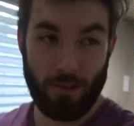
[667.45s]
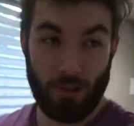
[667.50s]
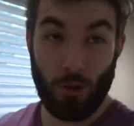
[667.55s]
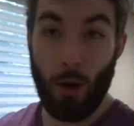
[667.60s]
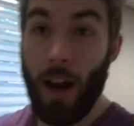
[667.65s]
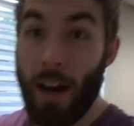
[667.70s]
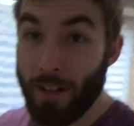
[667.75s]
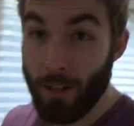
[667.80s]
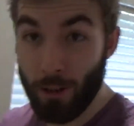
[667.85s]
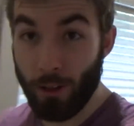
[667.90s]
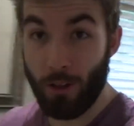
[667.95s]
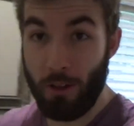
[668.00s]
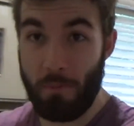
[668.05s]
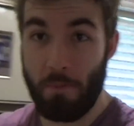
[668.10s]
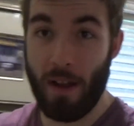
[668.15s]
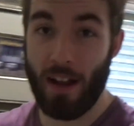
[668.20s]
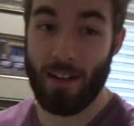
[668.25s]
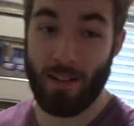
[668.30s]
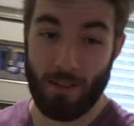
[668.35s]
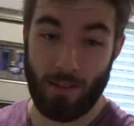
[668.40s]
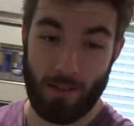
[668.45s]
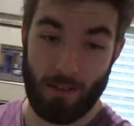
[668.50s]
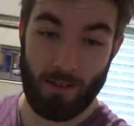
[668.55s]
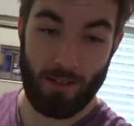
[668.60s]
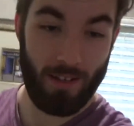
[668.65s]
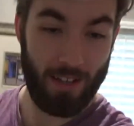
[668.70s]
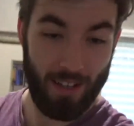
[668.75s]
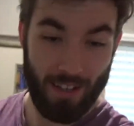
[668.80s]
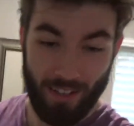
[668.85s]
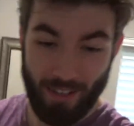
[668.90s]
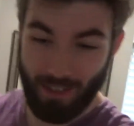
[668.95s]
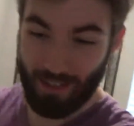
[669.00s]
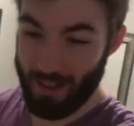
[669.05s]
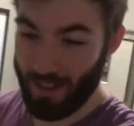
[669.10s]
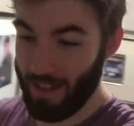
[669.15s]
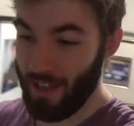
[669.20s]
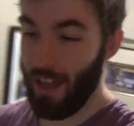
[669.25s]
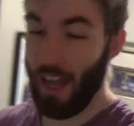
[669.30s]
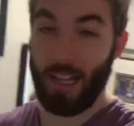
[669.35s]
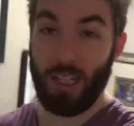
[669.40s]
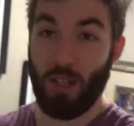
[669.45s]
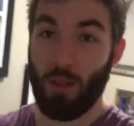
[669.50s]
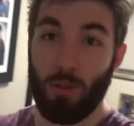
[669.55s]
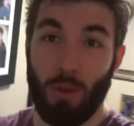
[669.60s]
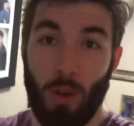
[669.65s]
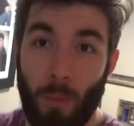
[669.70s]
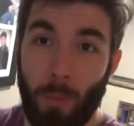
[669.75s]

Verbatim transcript: trying to learn Python. I don't know